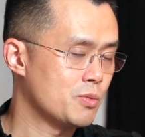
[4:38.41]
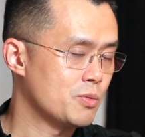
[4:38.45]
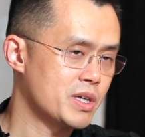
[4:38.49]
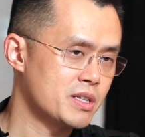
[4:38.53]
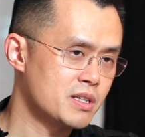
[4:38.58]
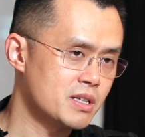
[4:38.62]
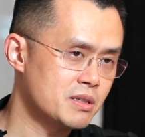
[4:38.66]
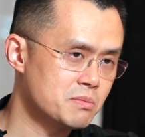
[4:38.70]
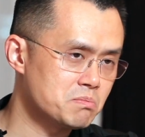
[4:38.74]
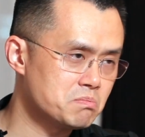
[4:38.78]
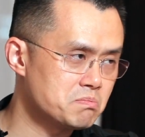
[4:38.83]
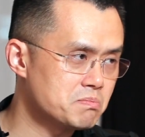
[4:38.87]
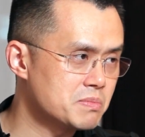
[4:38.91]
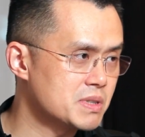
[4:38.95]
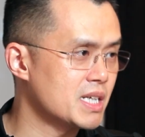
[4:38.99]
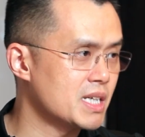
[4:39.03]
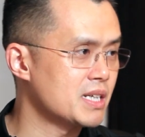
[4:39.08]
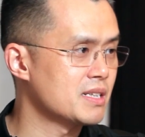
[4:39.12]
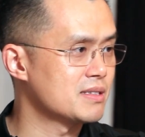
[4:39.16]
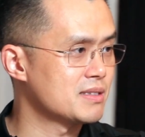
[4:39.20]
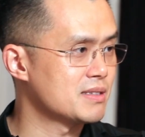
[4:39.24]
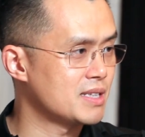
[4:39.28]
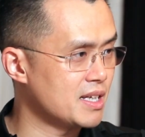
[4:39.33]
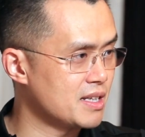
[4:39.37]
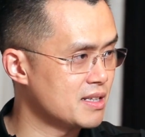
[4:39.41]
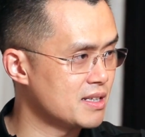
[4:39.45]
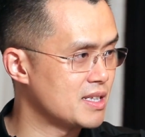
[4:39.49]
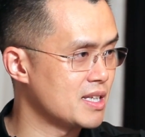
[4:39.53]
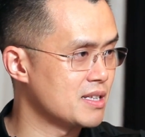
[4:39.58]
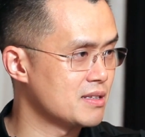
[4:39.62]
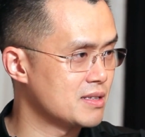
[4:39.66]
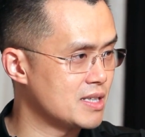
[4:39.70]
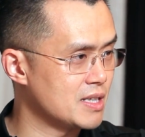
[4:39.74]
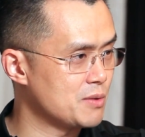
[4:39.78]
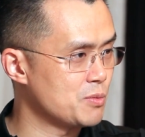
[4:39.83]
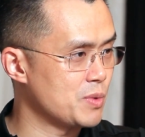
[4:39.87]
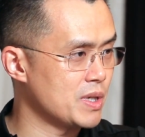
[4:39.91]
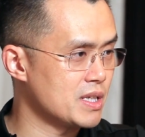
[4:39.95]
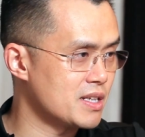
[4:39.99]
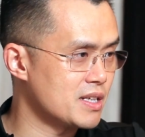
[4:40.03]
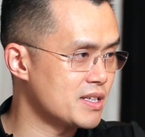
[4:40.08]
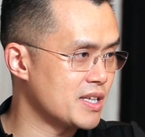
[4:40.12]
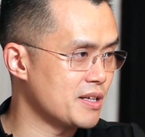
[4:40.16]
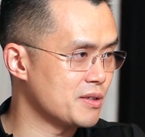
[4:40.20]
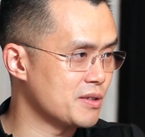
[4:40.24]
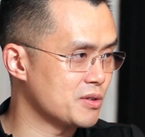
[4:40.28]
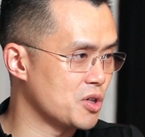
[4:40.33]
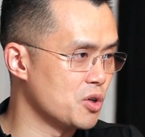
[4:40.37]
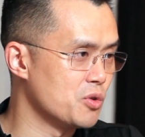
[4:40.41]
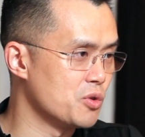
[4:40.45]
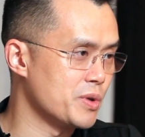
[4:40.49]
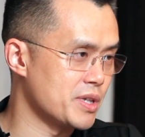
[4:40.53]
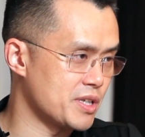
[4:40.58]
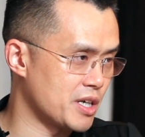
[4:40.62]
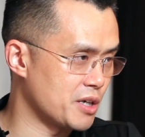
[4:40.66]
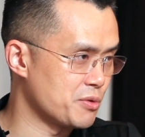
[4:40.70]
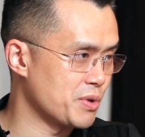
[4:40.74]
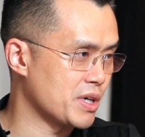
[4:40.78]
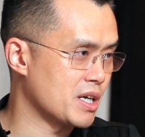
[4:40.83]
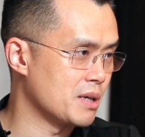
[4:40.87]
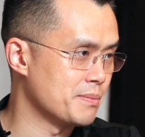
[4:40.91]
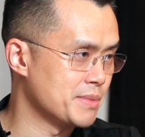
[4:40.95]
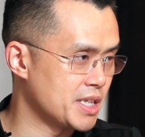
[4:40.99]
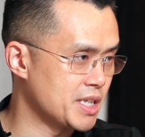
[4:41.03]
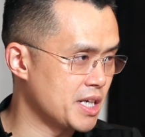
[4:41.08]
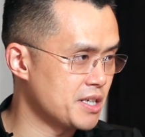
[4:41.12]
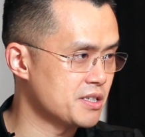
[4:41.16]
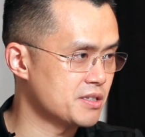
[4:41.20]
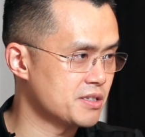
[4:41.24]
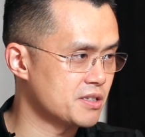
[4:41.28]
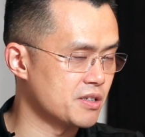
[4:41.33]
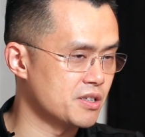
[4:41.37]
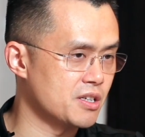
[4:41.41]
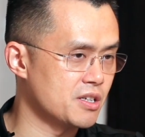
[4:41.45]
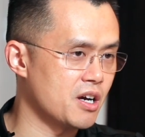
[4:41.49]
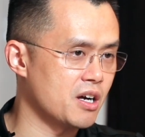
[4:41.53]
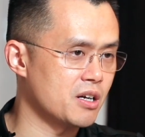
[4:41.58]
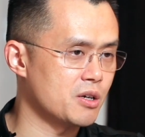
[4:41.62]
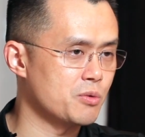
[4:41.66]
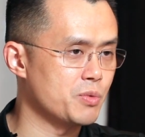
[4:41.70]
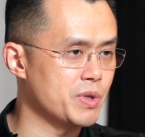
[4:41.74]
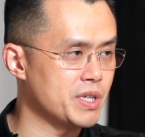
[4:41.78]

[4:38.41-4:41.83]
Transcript: Whether they, they, they whether they go with our recommendations or not,